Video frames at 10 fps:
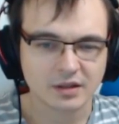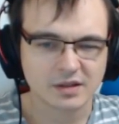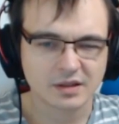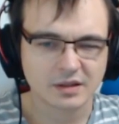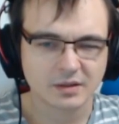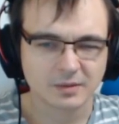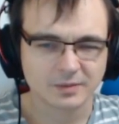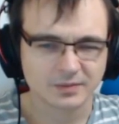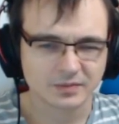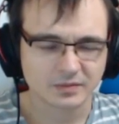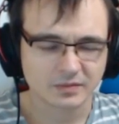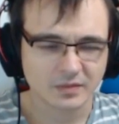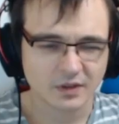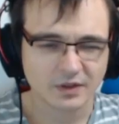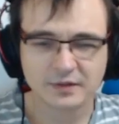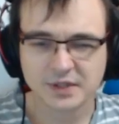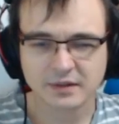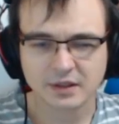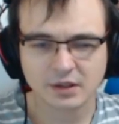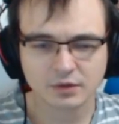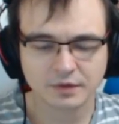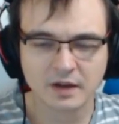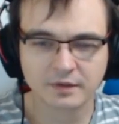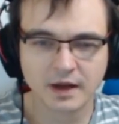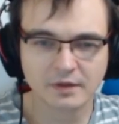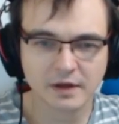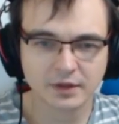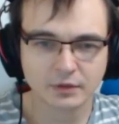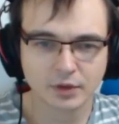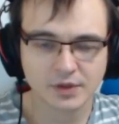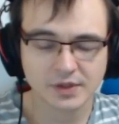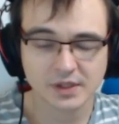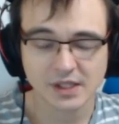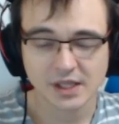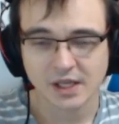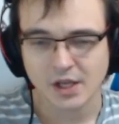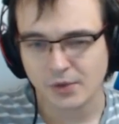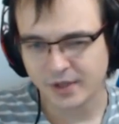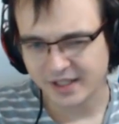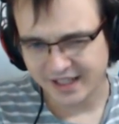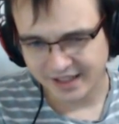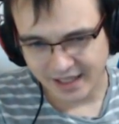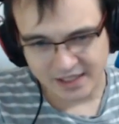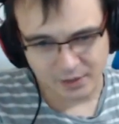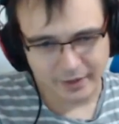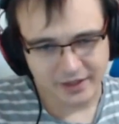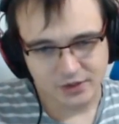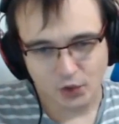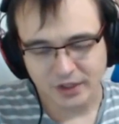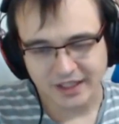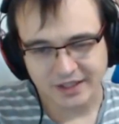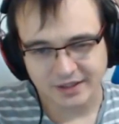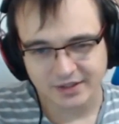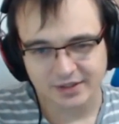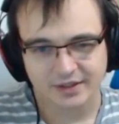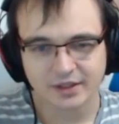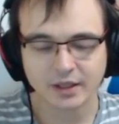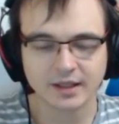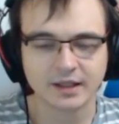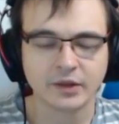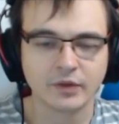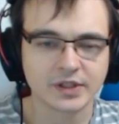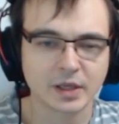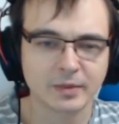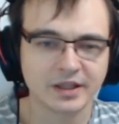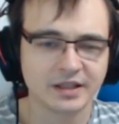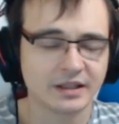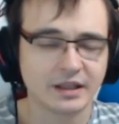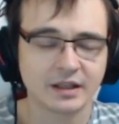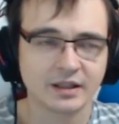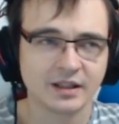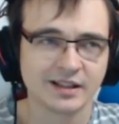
It's a 5/7 into 5/5 afterwards. You can again cast spells on it, and then resummon it again.